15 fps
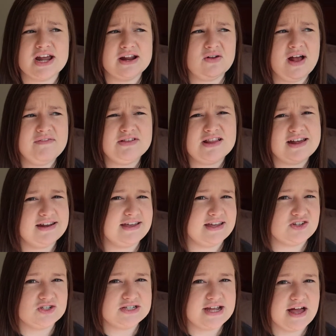I don't have a lot of
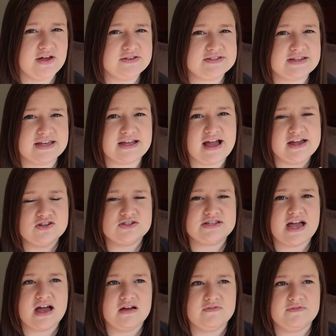kitchen towels. Like, I just
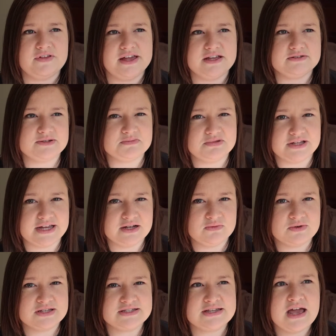have like some plain
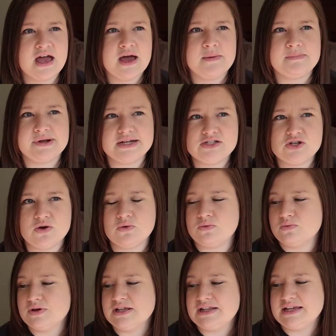ones, but I don't
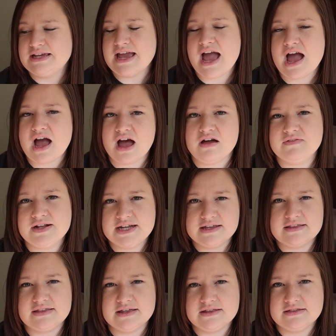really have
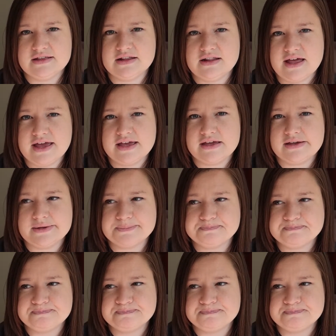anything that like